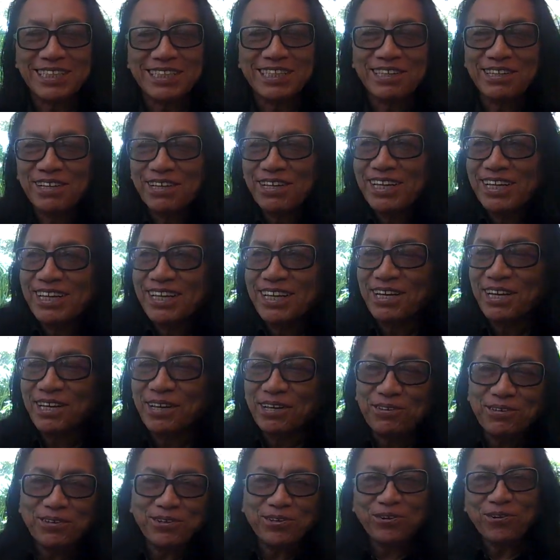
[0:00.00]

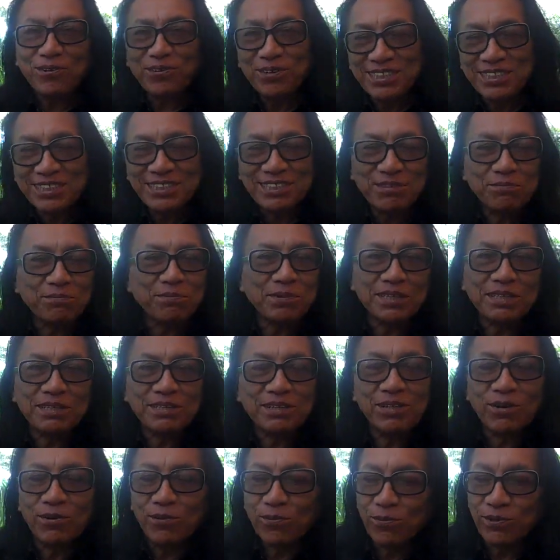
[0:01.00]
and you know it's. But
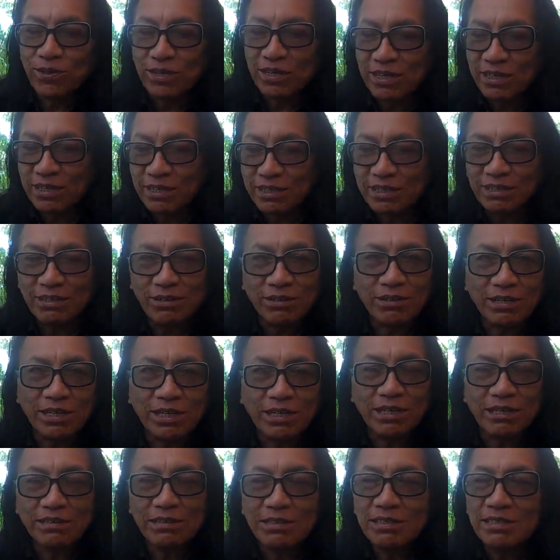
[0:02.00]
no, no.